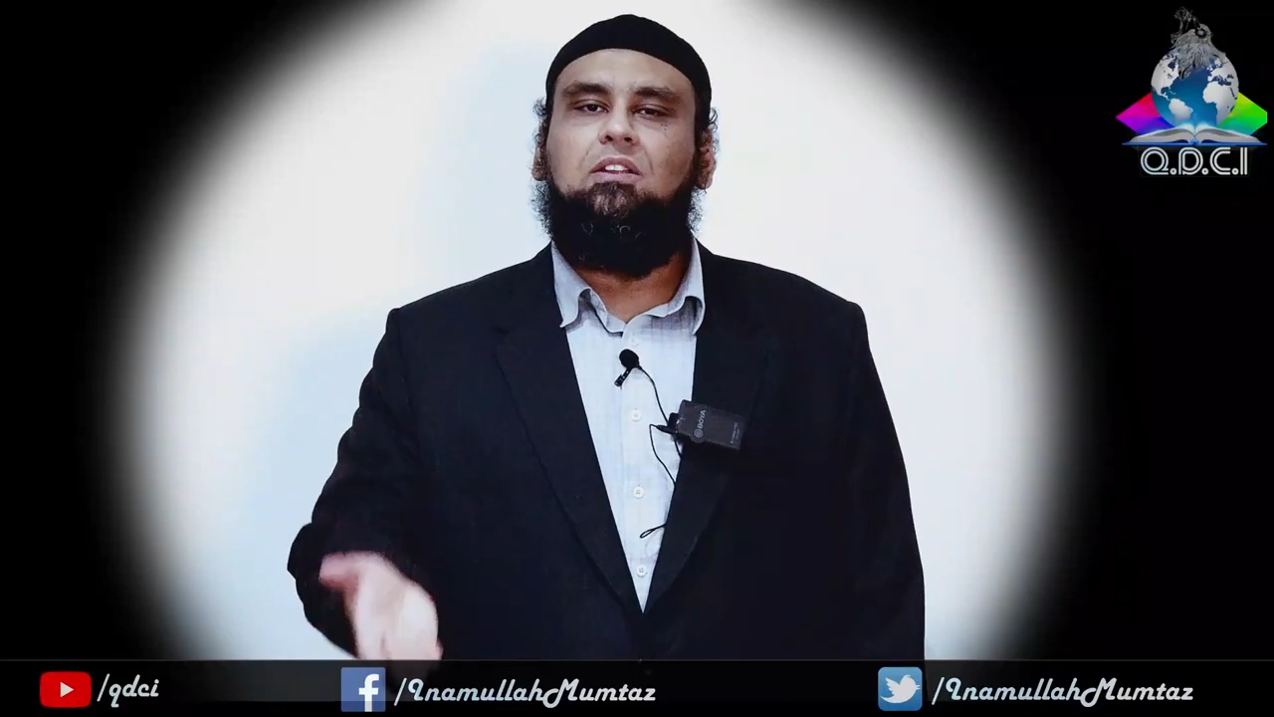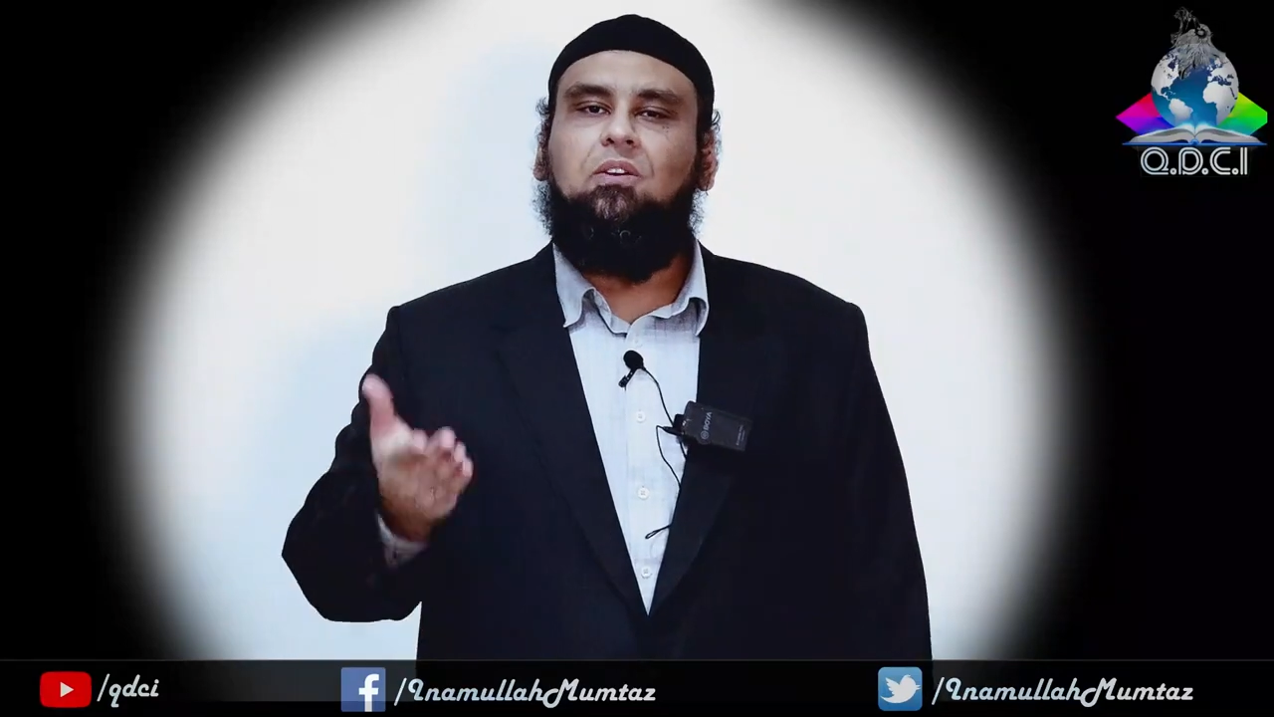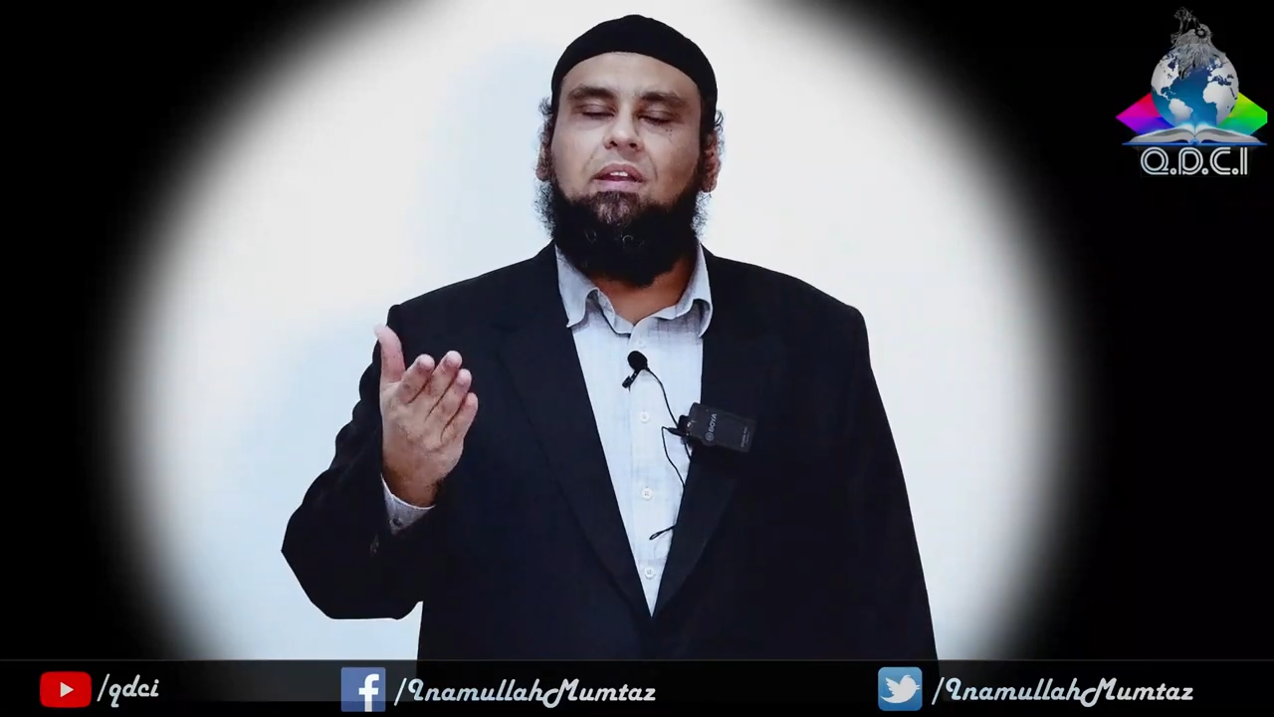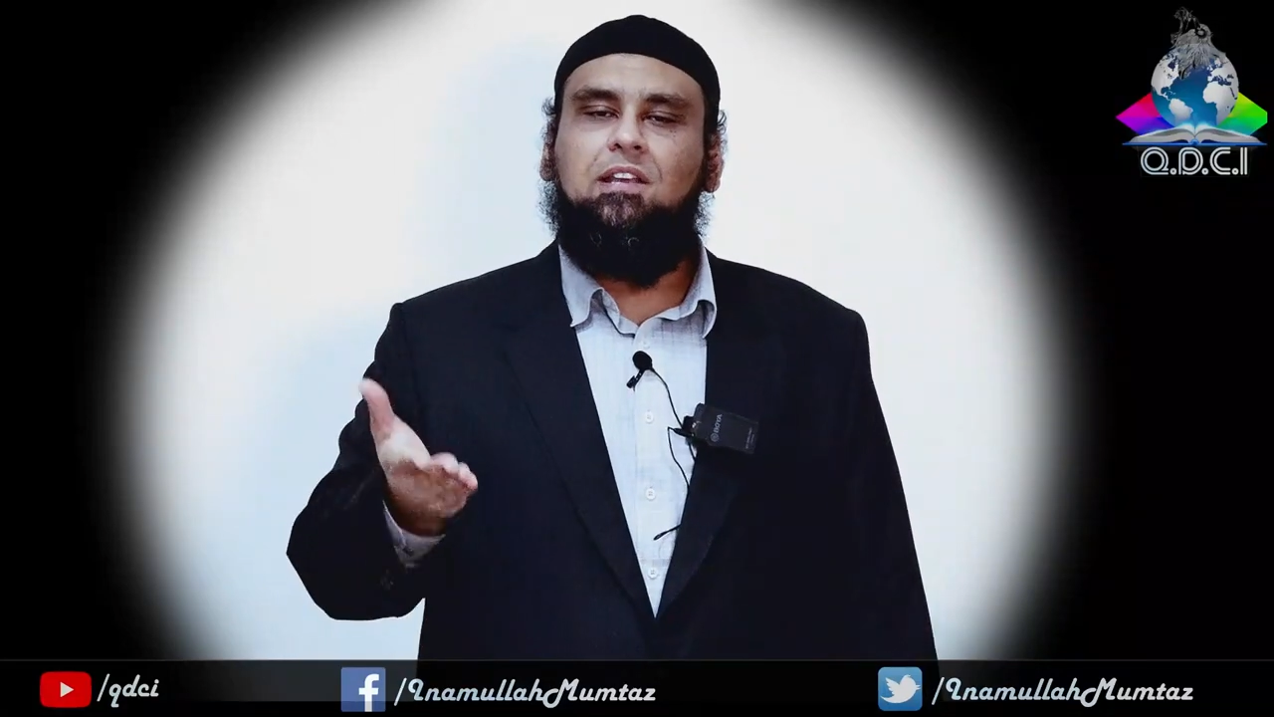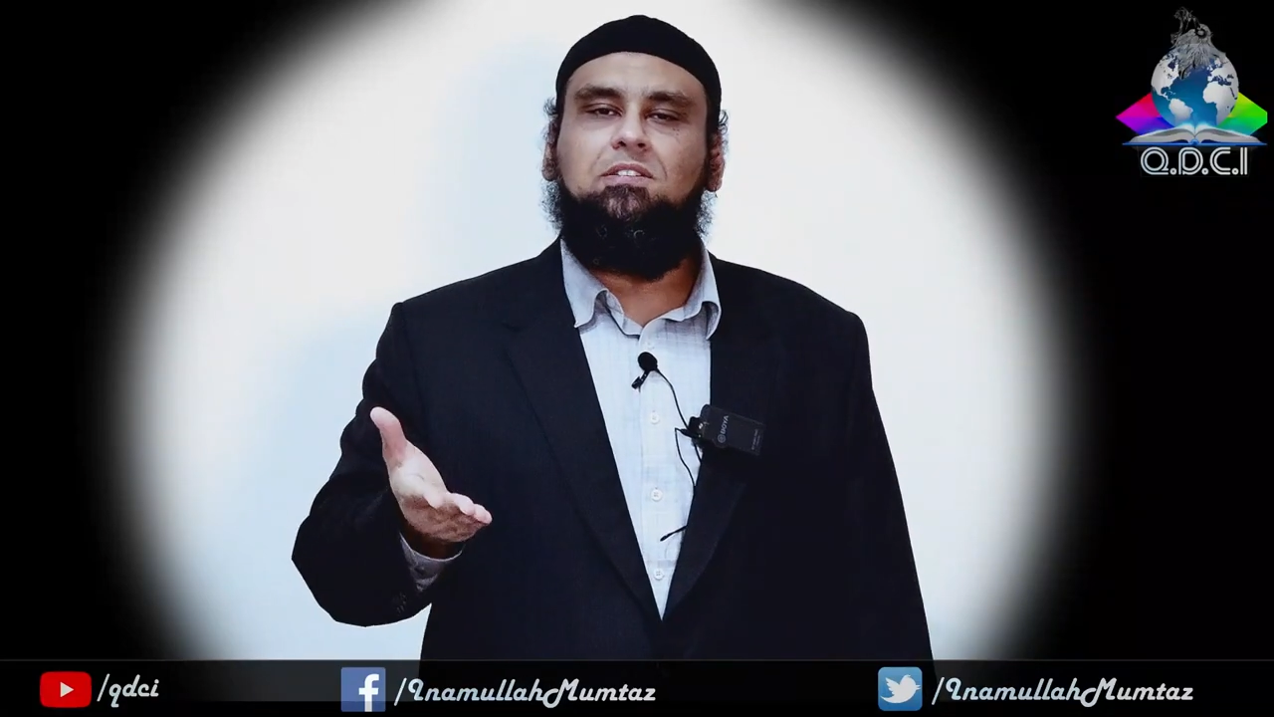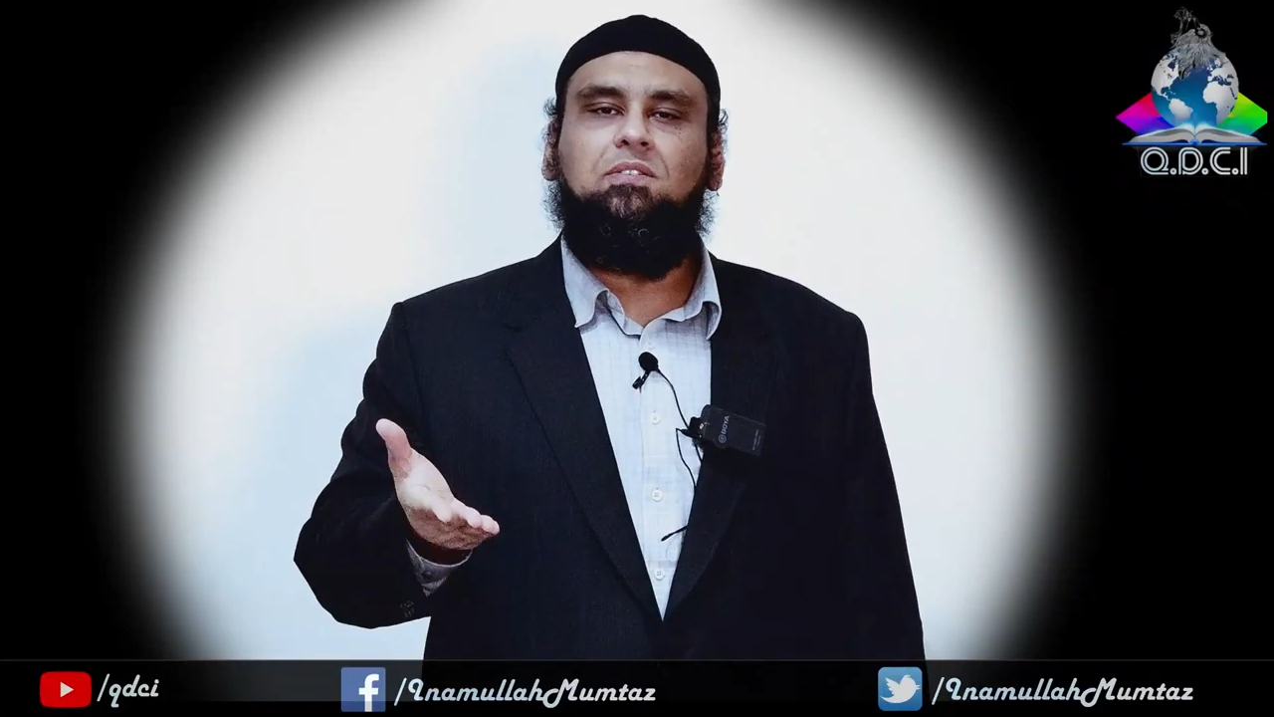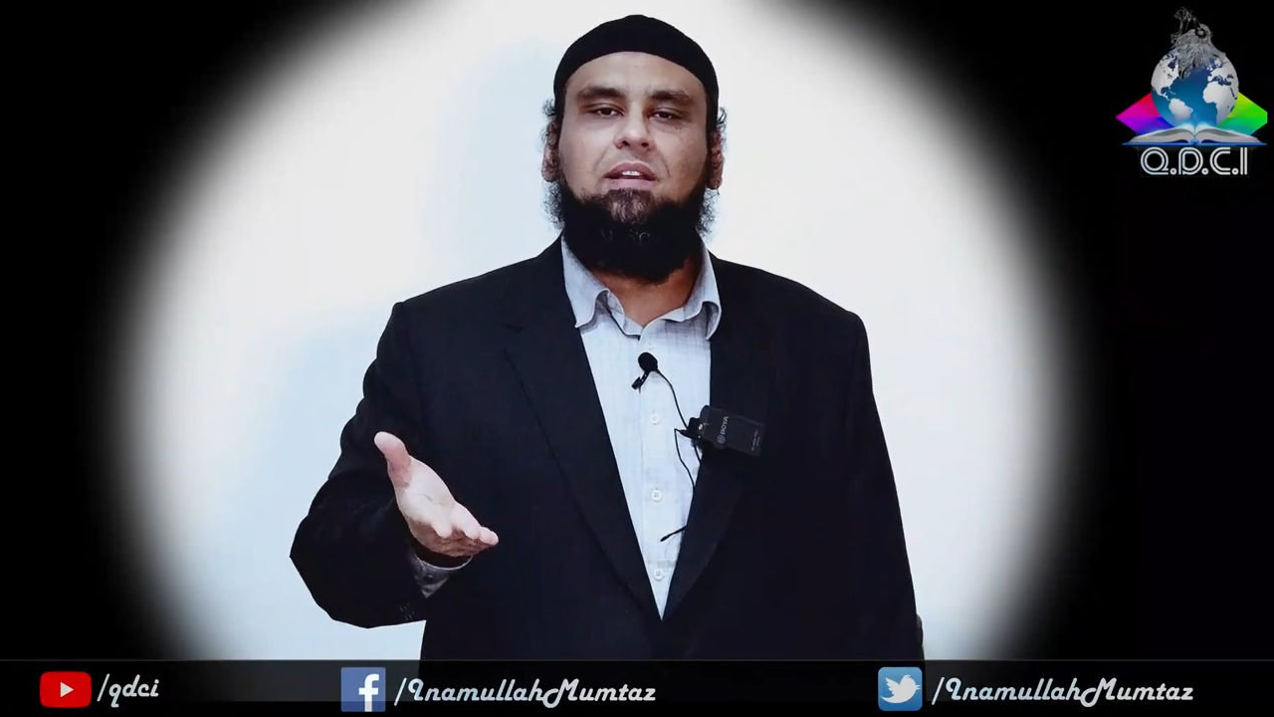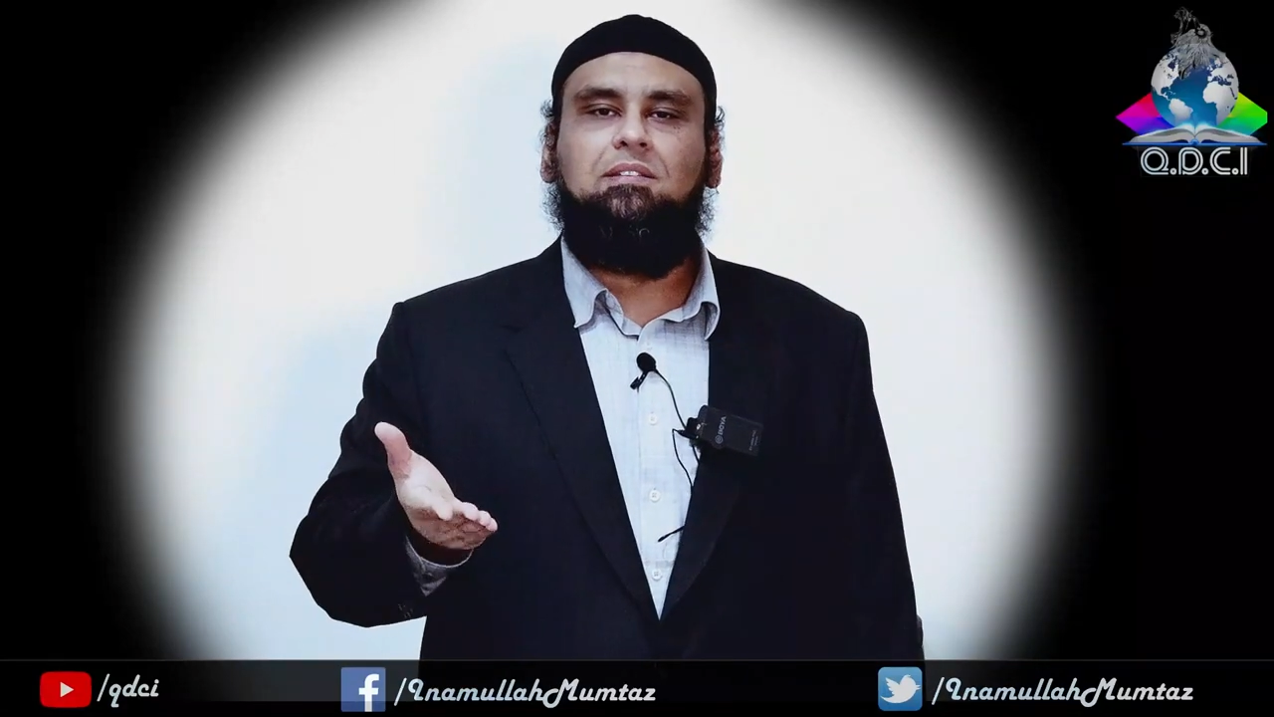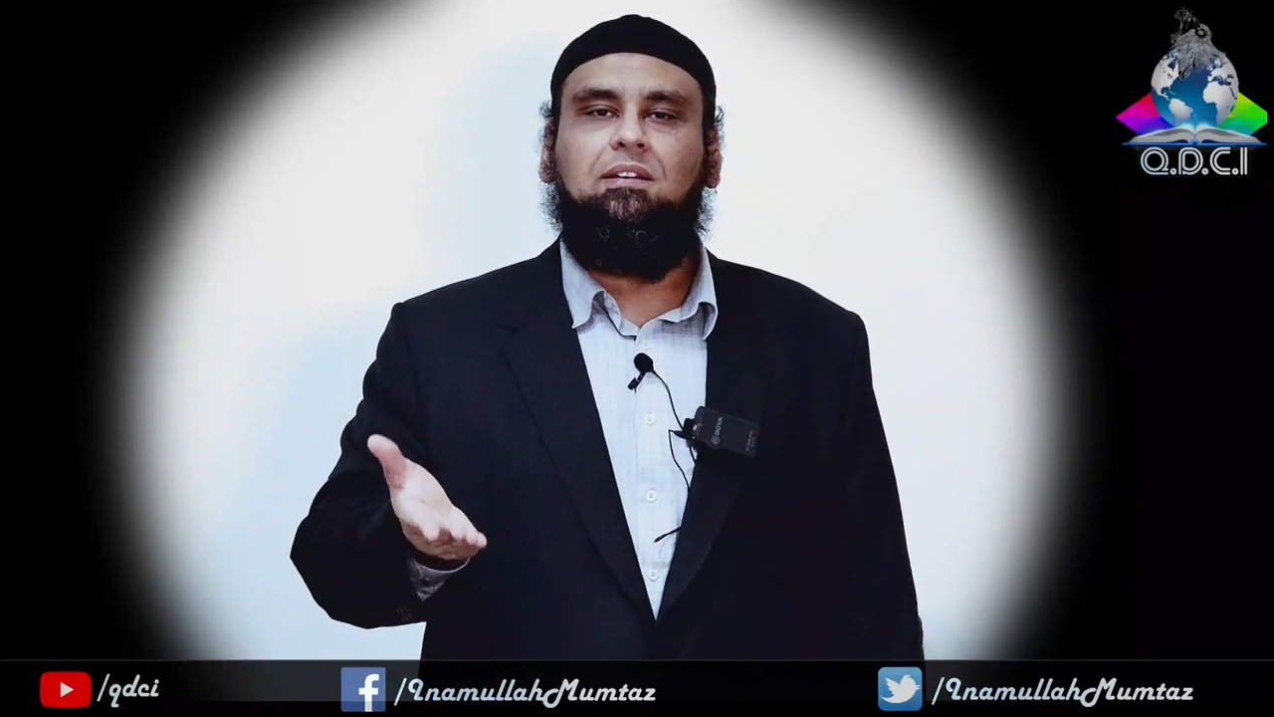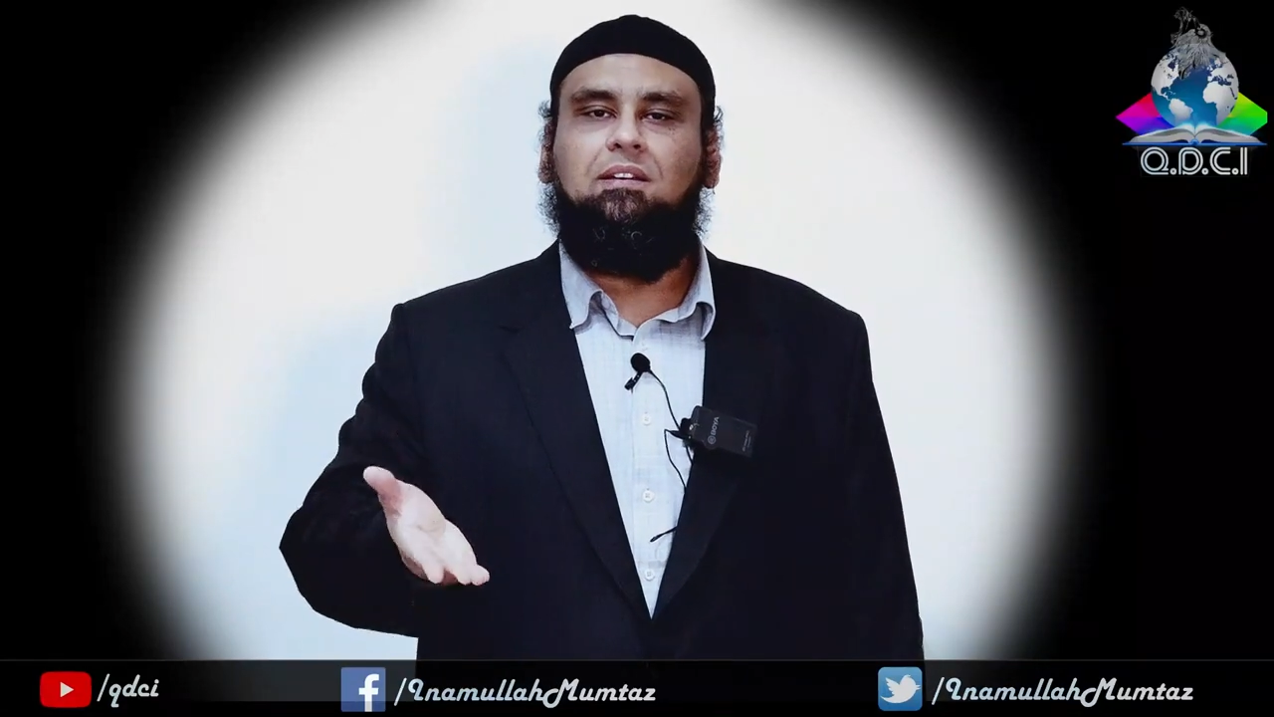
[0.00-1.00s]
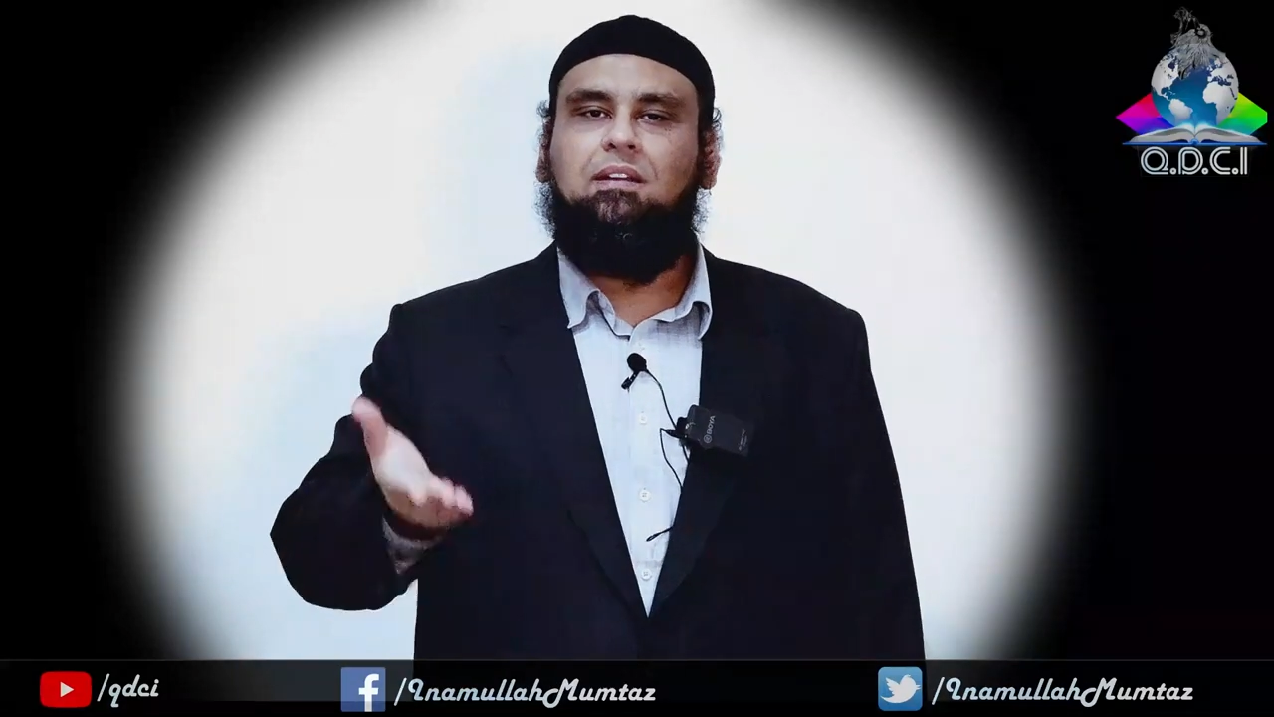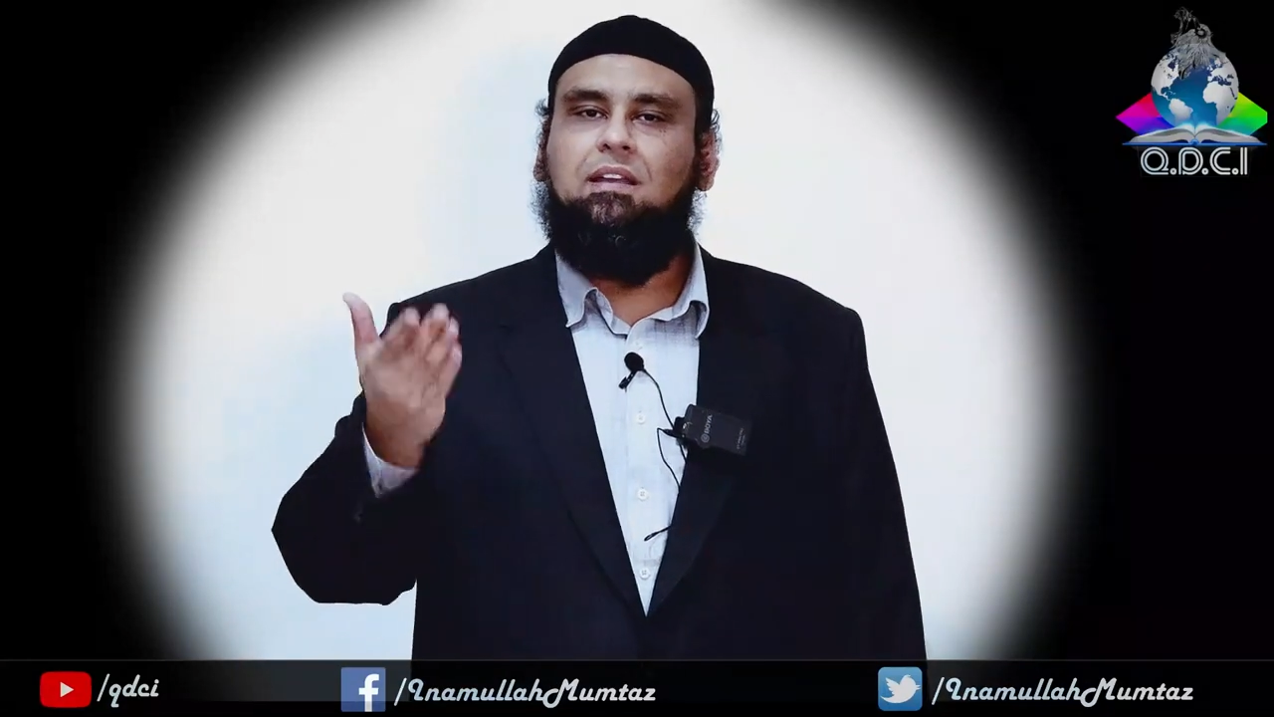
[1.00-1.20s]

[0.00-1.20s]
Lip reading: your history, sir,